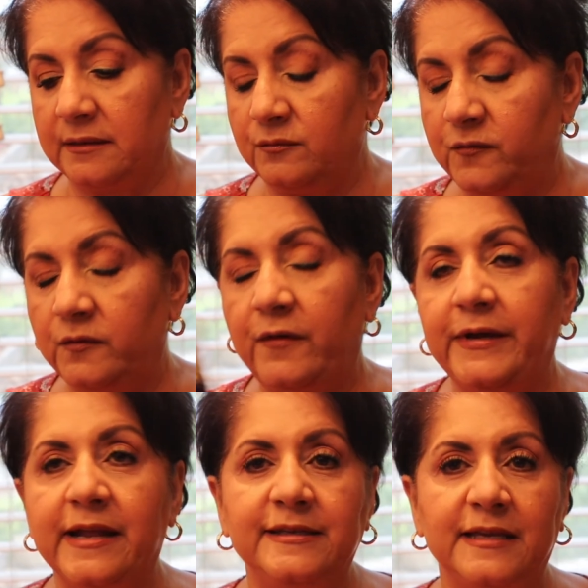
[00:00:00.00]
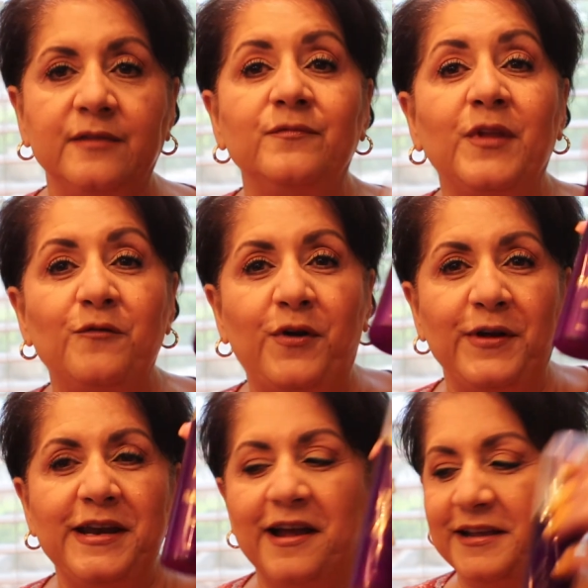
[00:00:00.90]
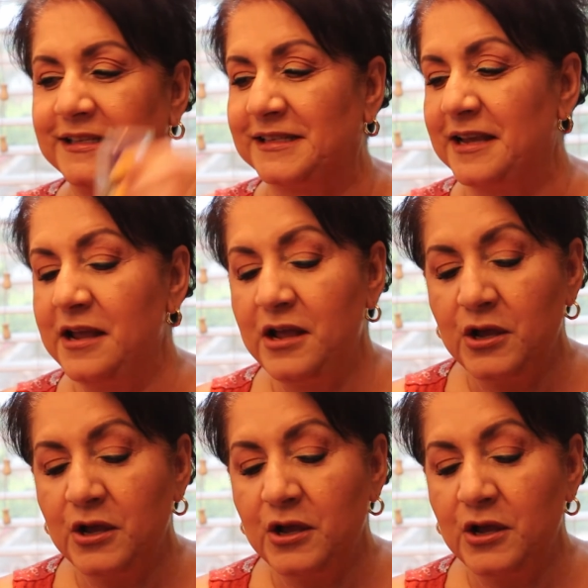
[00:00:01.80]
Very nice.